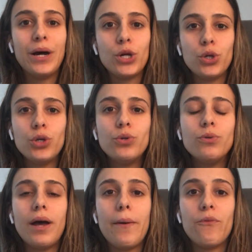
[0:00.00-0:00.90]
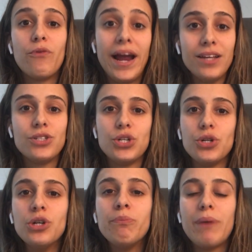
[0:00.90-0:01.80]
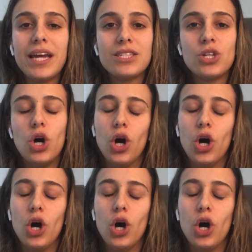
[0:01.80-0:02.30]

but Google ranks you based